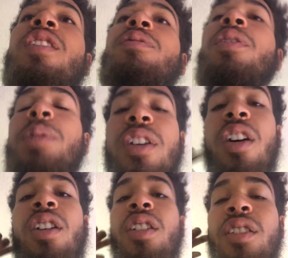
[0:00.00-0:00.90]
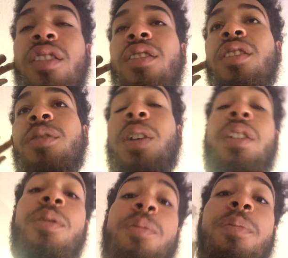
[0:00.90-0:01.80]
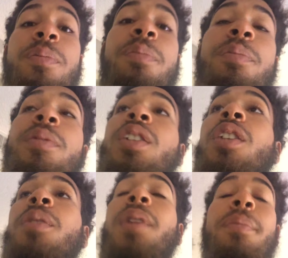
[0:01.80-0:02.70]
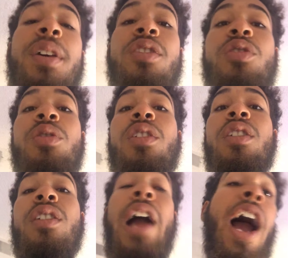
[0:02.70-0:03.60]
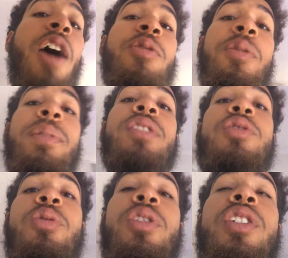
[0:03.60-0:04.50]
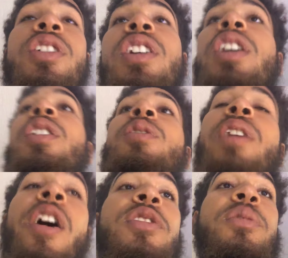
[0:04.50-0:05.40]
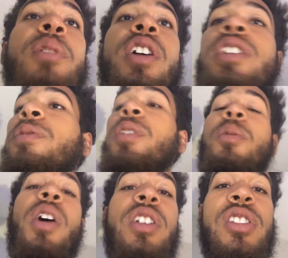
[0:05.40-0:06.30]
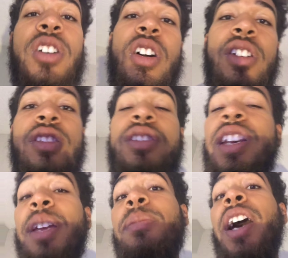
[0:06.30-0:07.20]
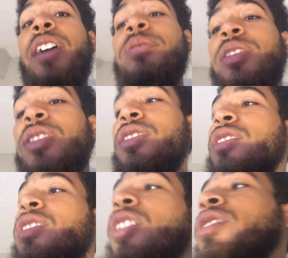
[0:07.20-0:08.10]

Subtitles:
what we call, what, my mentor, our mentor, Ralph Smart, Infinite Waters calls deep divers, and